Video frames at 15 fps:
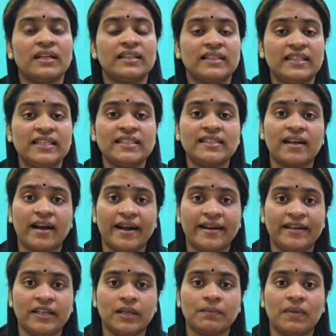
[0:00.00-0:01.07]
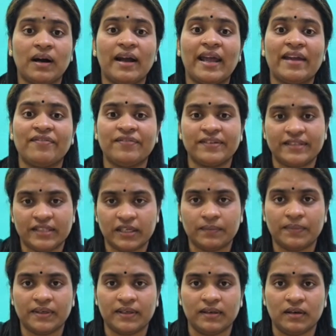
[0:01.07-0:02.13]
These items are
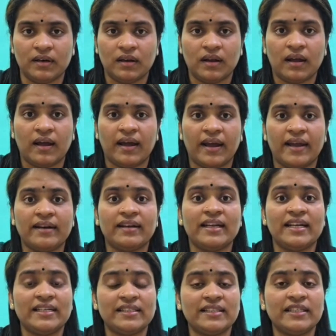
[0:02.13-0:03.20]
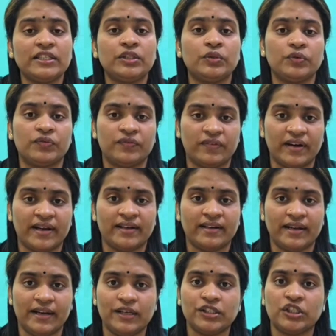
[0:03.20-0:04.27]
affordable and easy to find
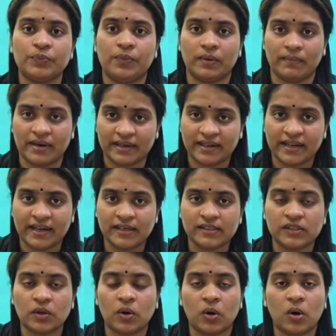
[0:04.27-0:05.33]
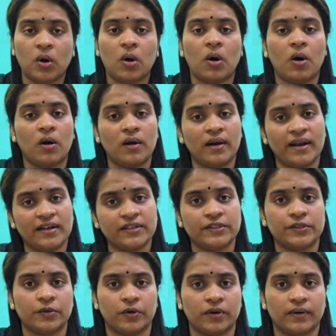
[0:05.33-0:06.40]
in supermarkets or online
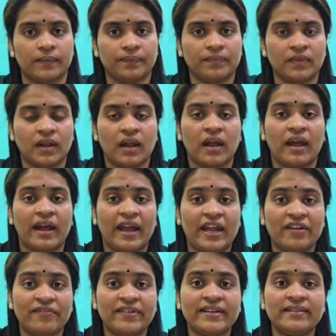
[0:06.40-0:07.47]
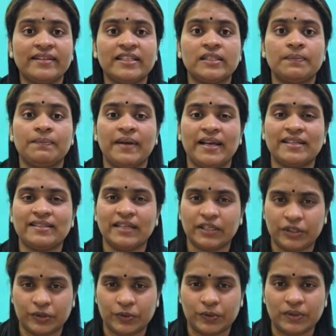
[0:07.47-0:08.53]
stores. Having these
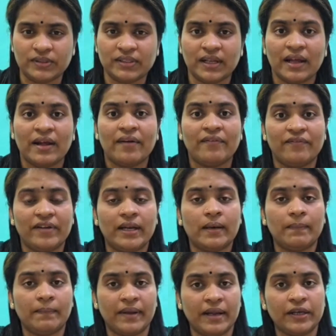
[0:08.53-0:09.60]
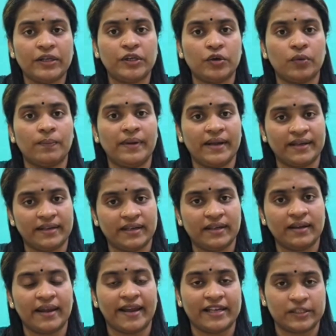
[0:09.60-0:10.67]
basic tools will make your
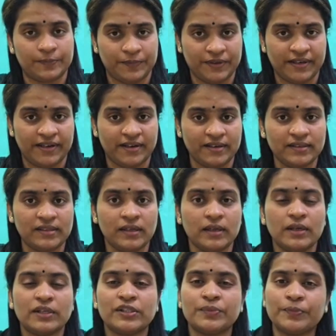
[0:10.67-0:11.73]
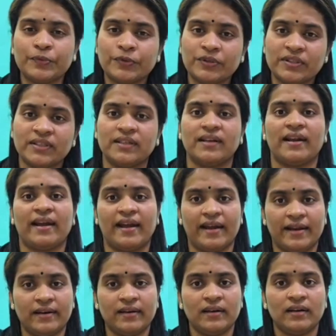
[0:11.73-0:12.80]
baking experience smoother
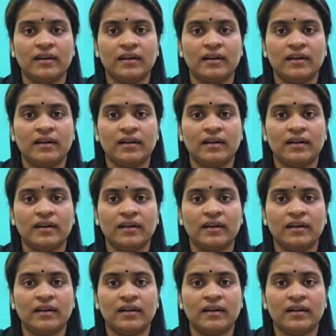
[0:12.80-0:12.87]
and